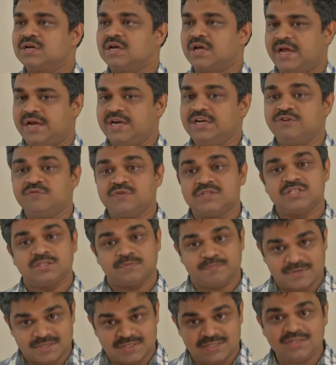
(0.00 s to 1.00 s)
edge which is
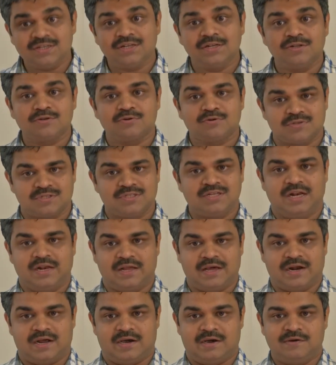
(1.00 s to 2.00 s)
present in the original
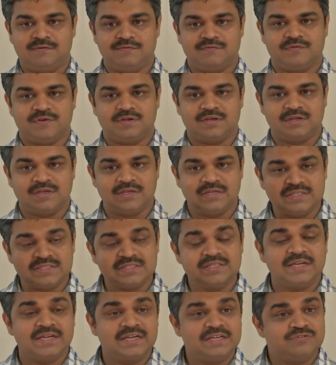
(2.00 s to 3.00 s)
graph is
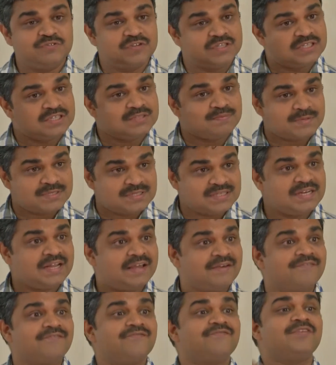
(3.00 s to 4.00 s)
the edge which is present
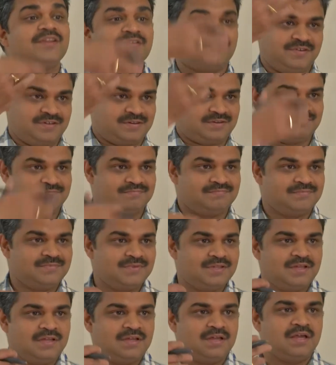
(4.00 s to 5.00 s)
everywhere,
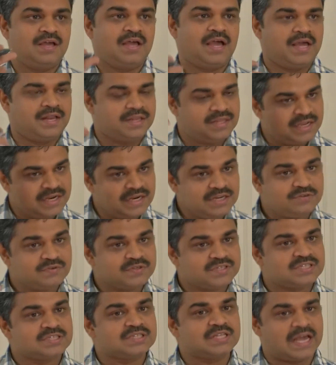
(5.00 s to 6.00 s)
and the edge
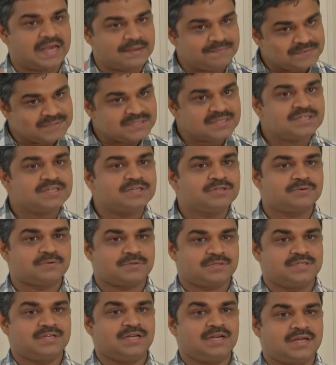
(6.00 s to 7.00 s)
which is absent in the
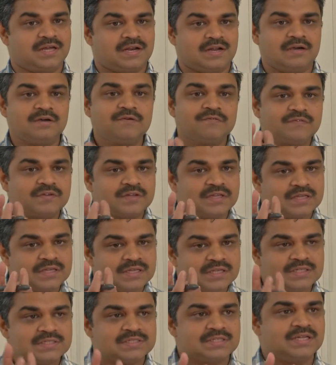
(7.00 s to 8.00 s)
original graph
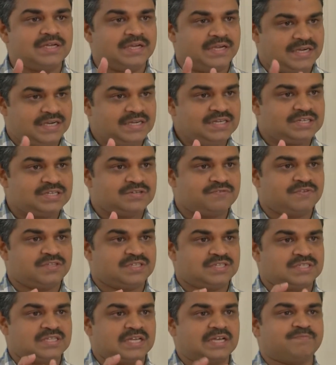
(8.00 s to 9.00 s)
is the edge
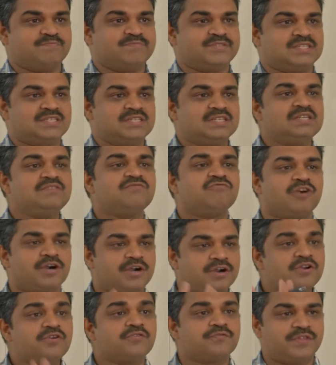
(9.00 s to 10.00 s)
which is absent in
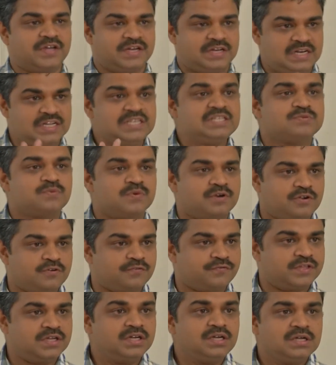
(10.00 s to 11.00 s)
at least one
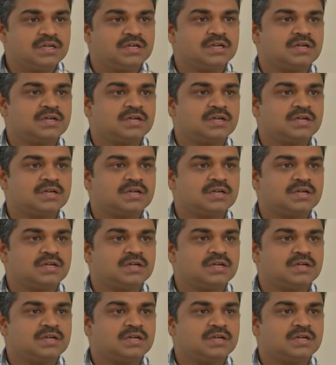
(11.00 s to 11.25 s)
of the